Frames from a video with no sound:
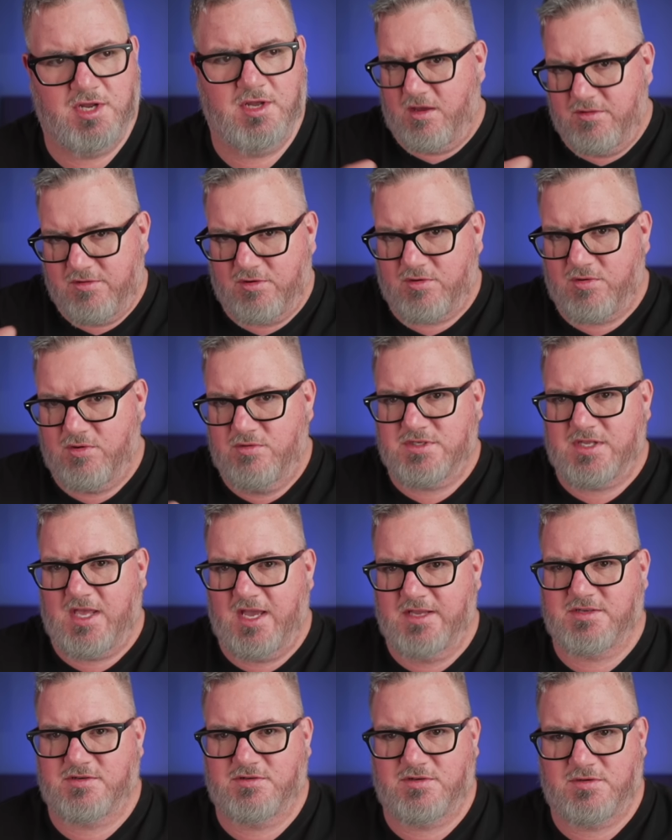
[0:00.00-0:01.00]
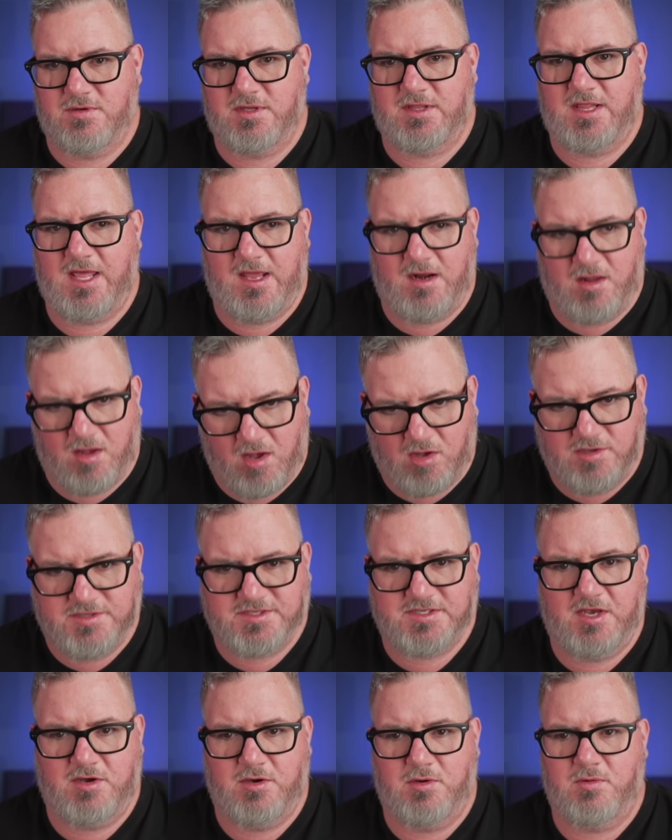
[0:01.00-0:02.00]
Other cruise lines are doing that
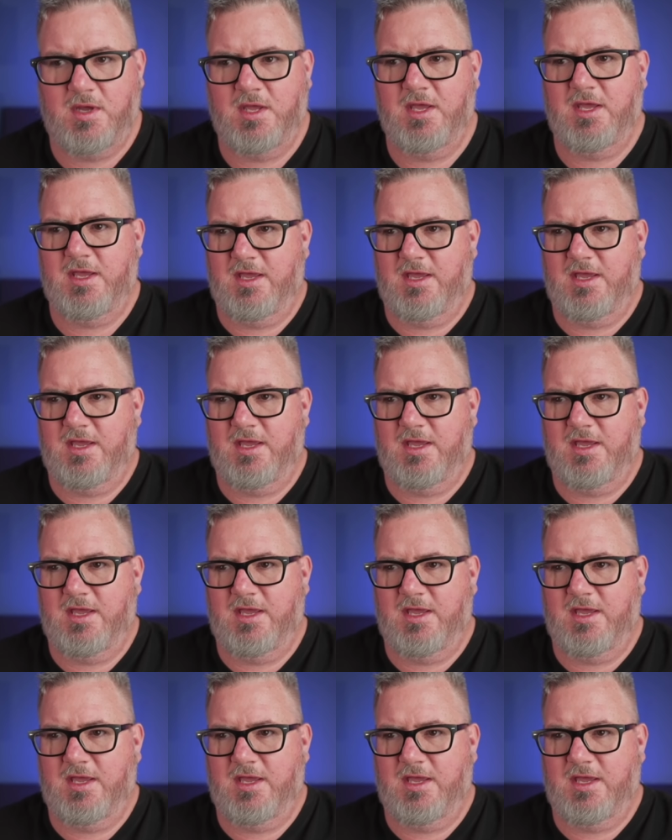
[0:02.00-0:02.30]
also.